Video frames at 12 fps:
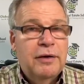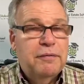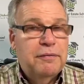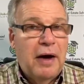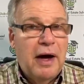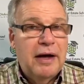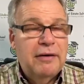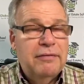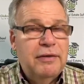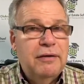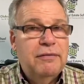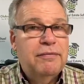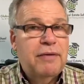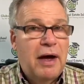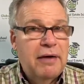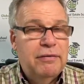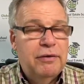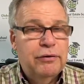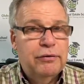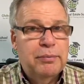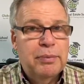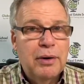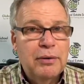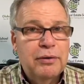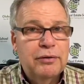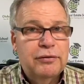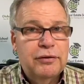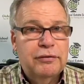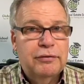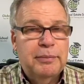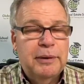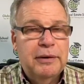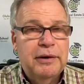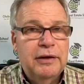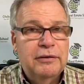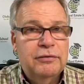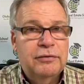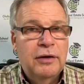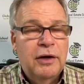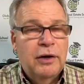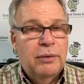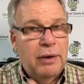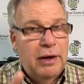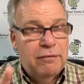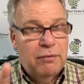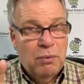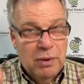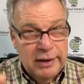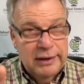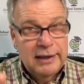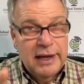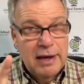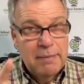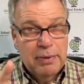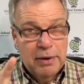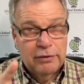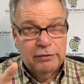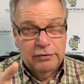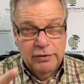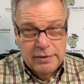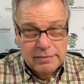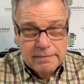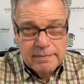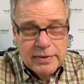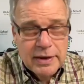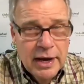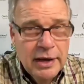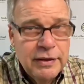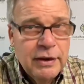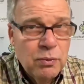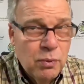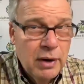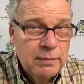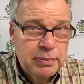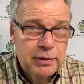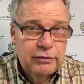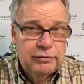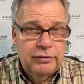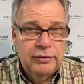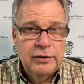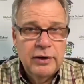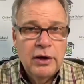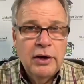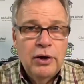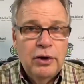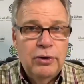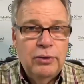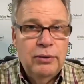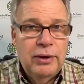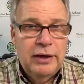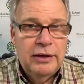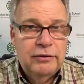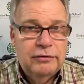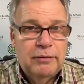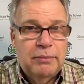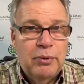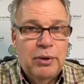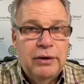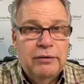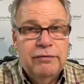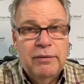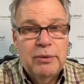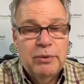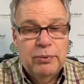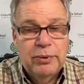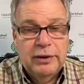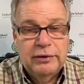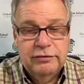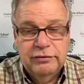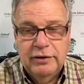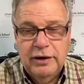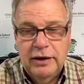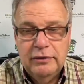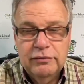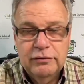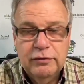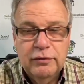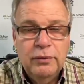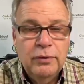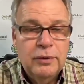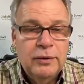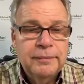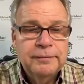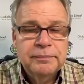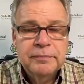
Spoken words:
5 need 5 years broker's experience. We have 1 lay person and then 1 person who is appointed from a real estate school.